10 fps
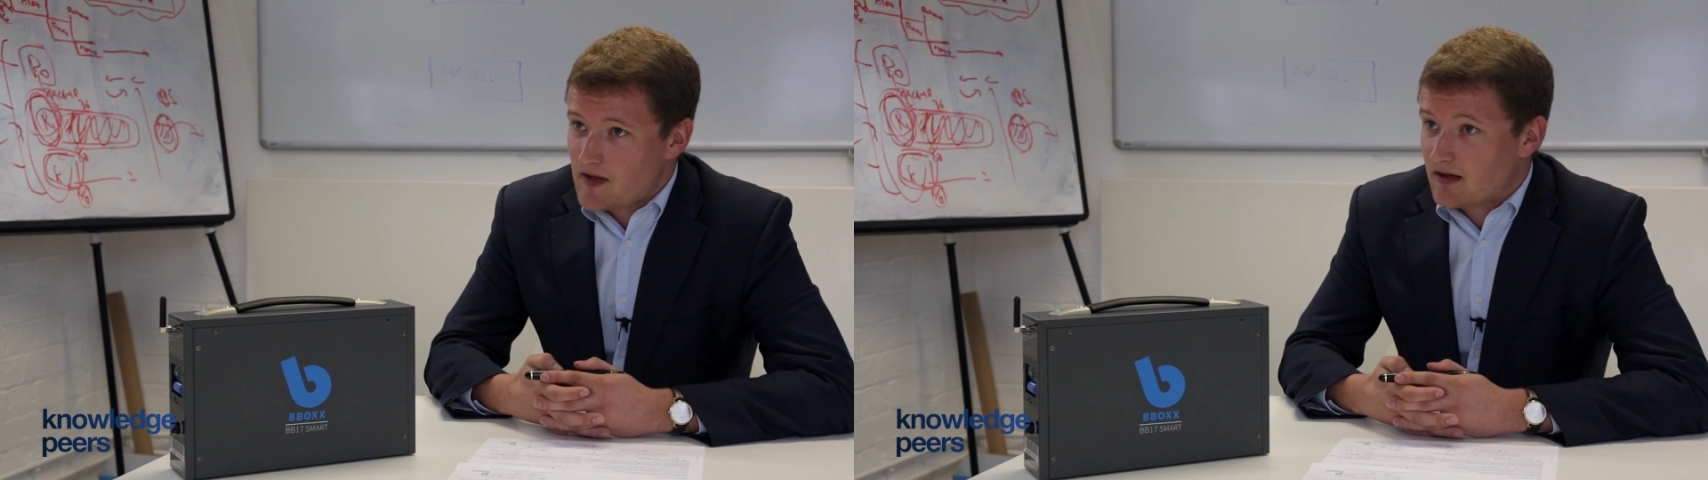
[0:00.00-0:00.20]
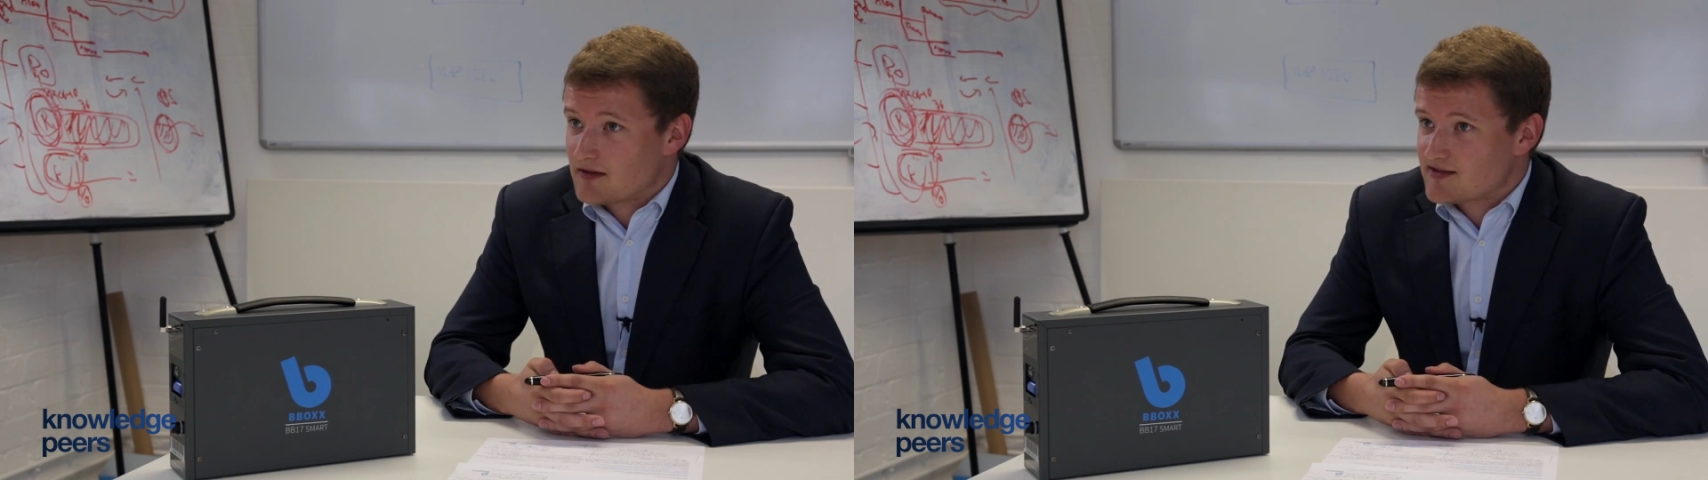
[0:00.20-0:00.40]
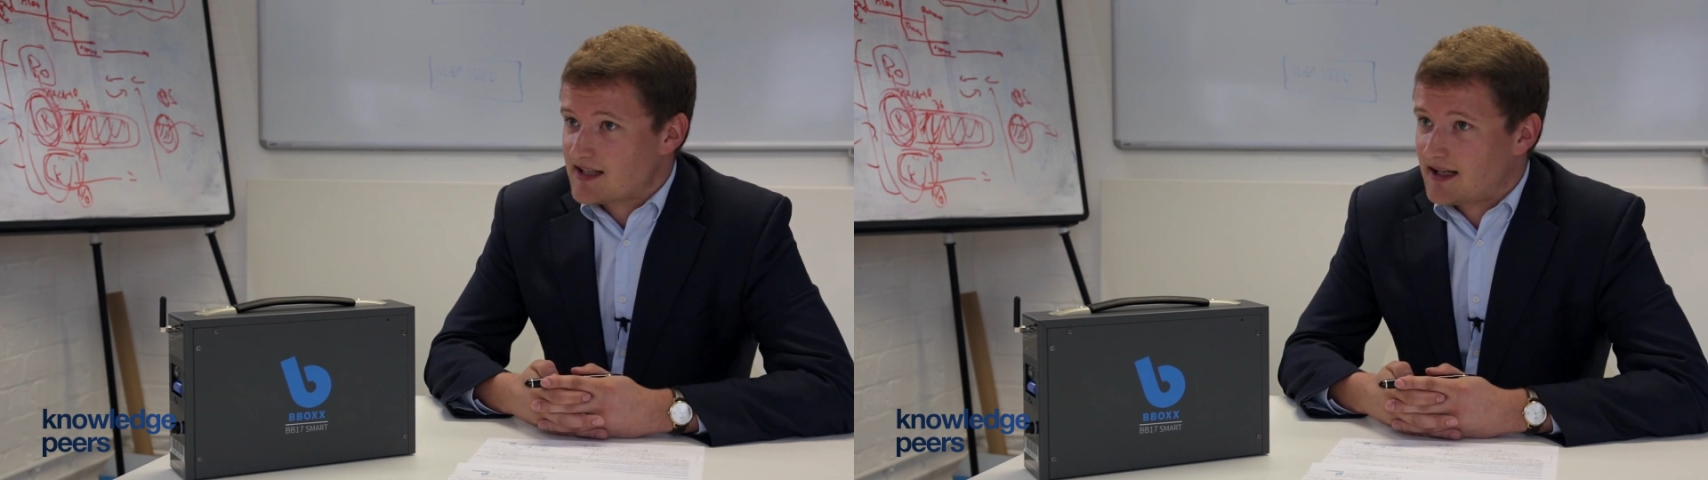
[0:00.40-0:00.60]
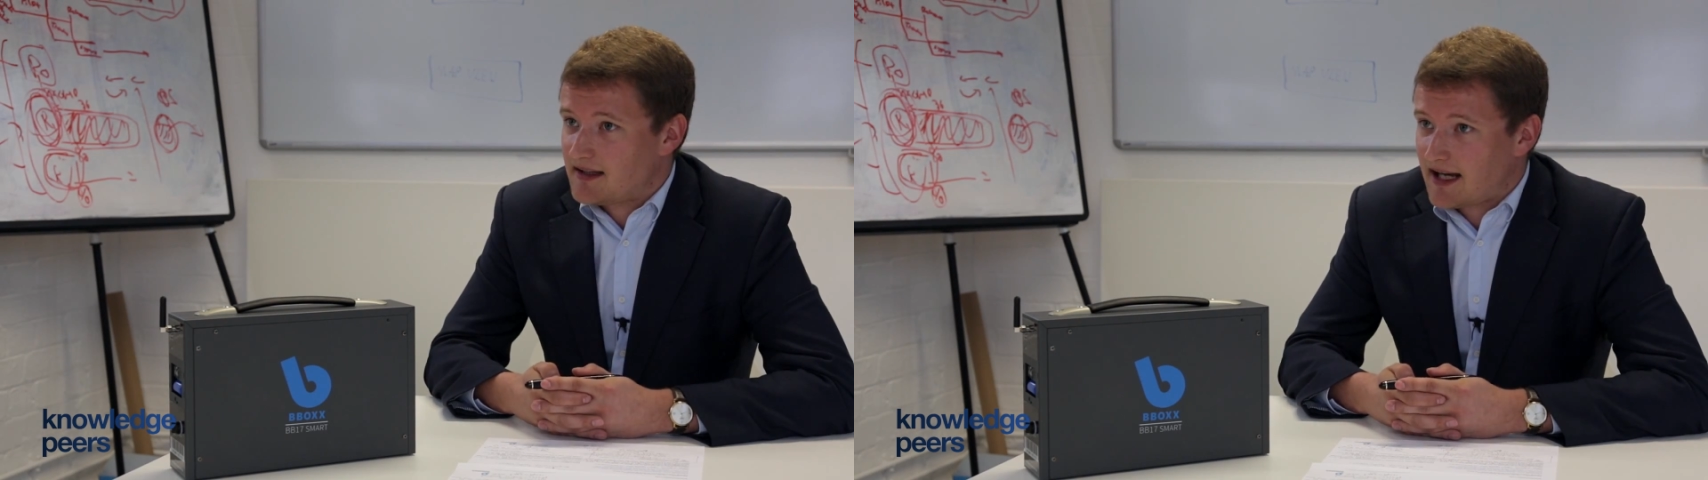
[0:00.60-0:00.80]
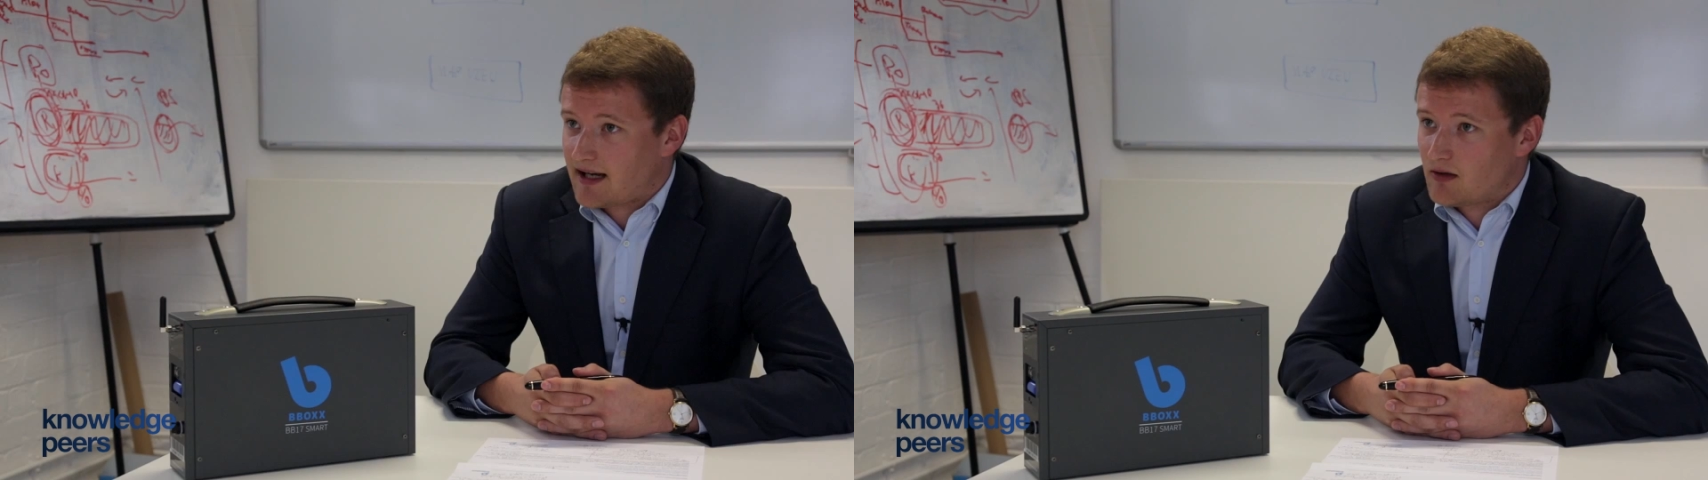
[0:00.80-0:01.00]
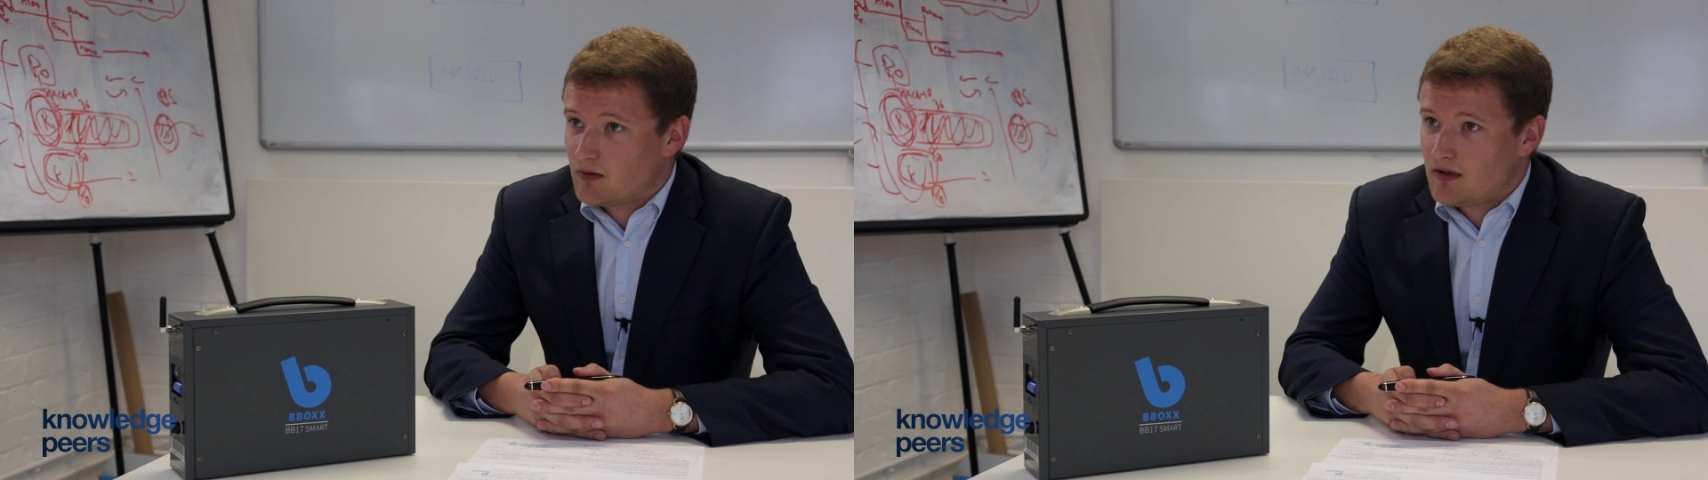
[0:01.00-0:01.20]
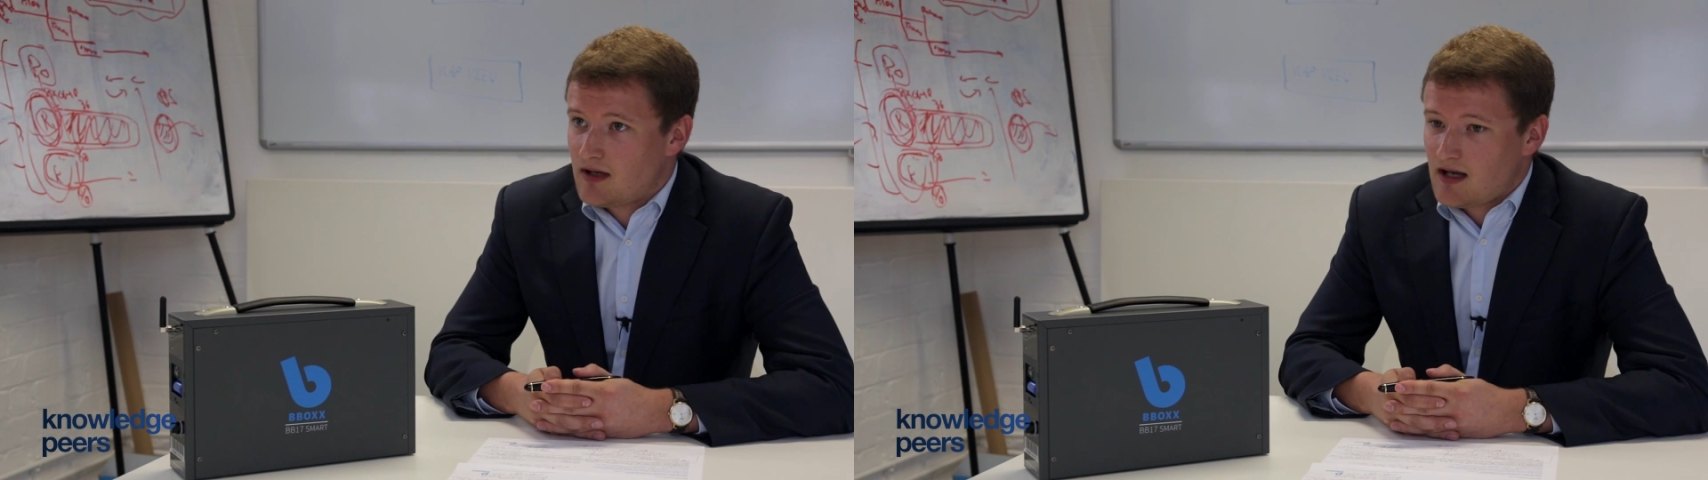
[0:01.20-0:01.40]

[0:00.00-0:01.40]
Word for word: they understand how